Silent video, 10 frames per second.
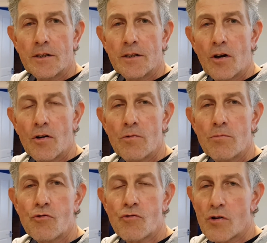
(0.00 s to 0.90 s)

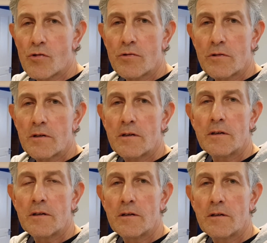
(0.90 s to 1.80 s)
homegrown
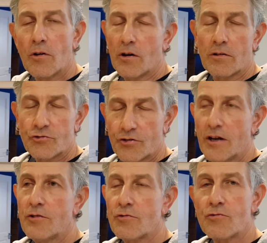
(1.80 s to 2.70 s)
or
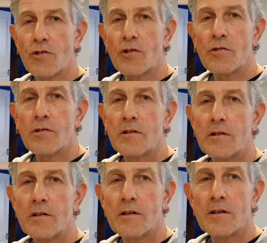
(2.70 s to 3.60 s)
trying to grow
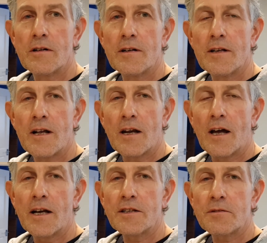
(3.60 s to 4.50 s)

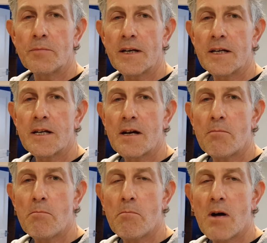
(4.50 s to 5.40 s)
lion's mane
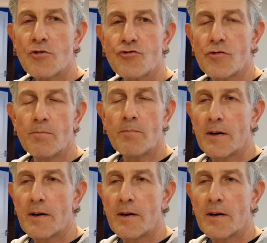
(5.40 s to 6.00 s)
mushroom.